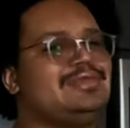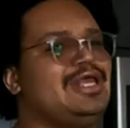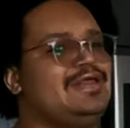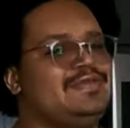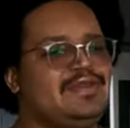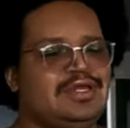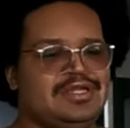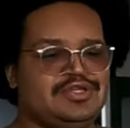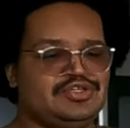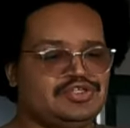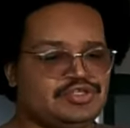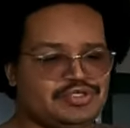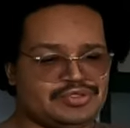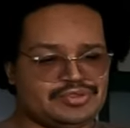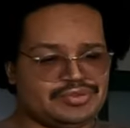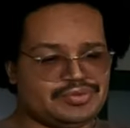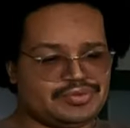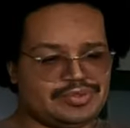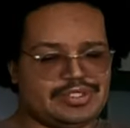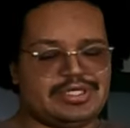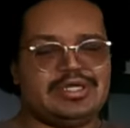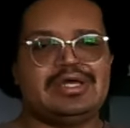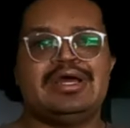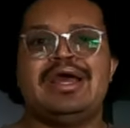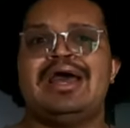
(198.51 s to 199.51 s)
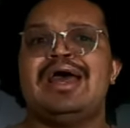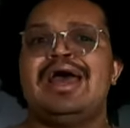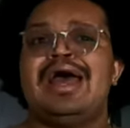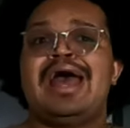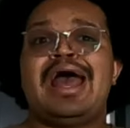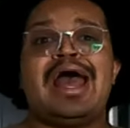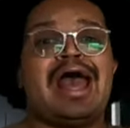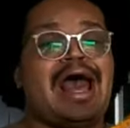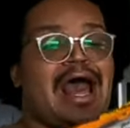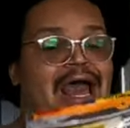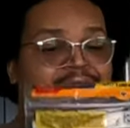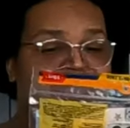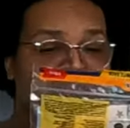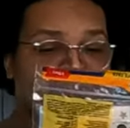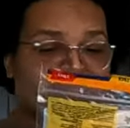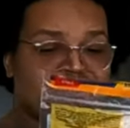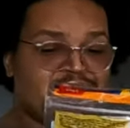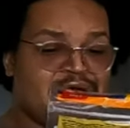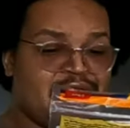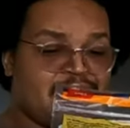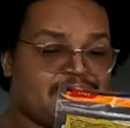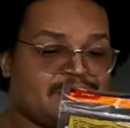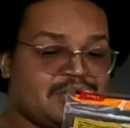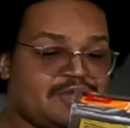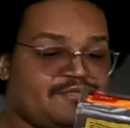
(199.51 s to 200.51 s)
And then dude, I don't
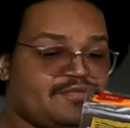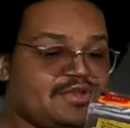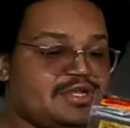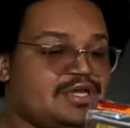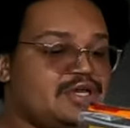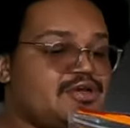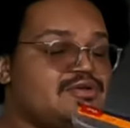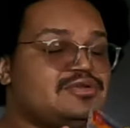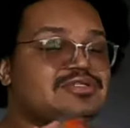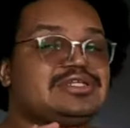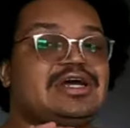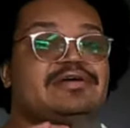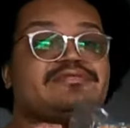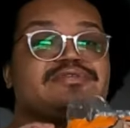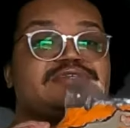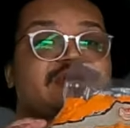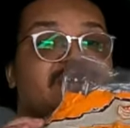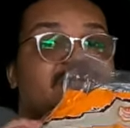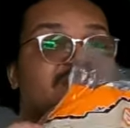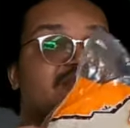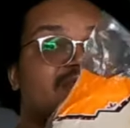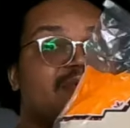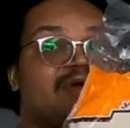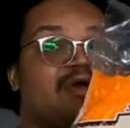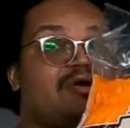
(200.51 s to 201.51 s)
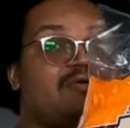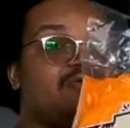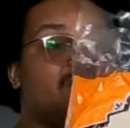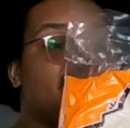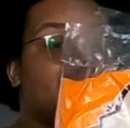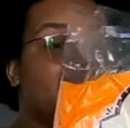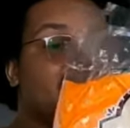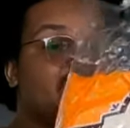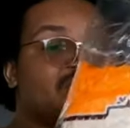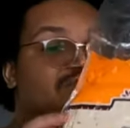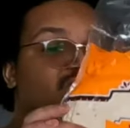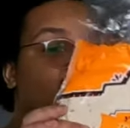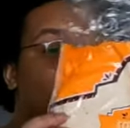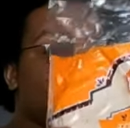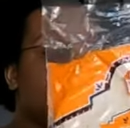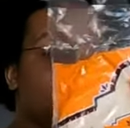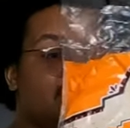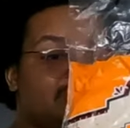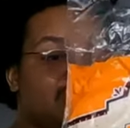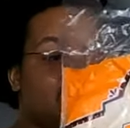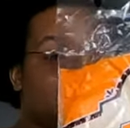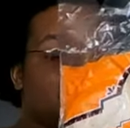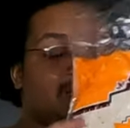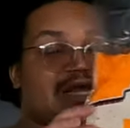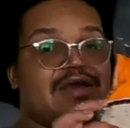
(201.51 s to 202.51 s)
know how many videos I've talked about getting
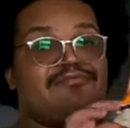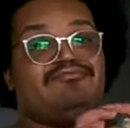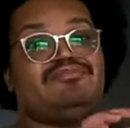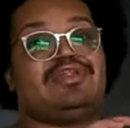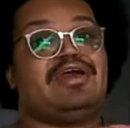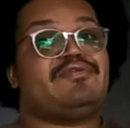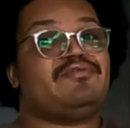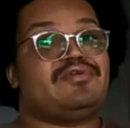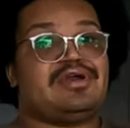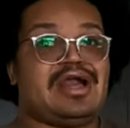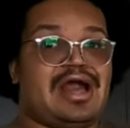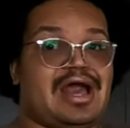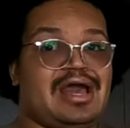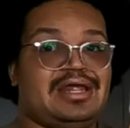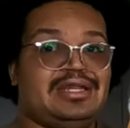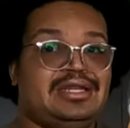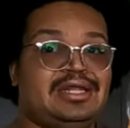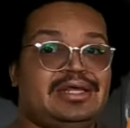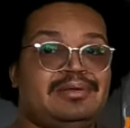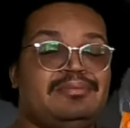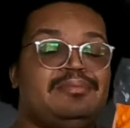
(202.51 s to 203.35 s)
tortillas and I've never gotten